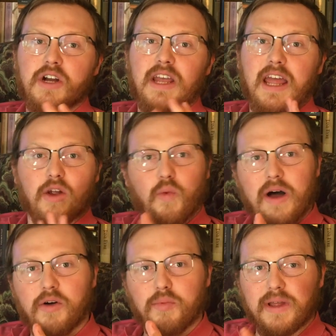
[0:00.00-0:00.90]
in a
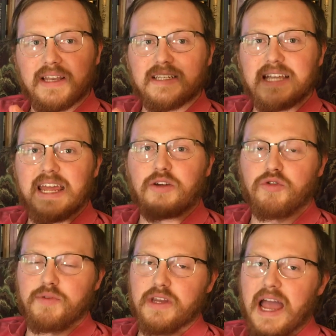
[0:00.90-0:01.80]
well-planted tank would
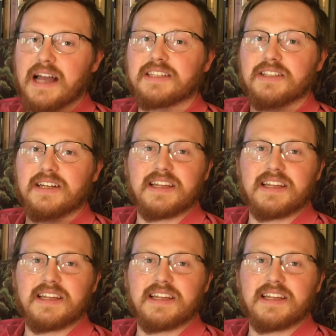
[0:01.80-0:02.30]
be excellent,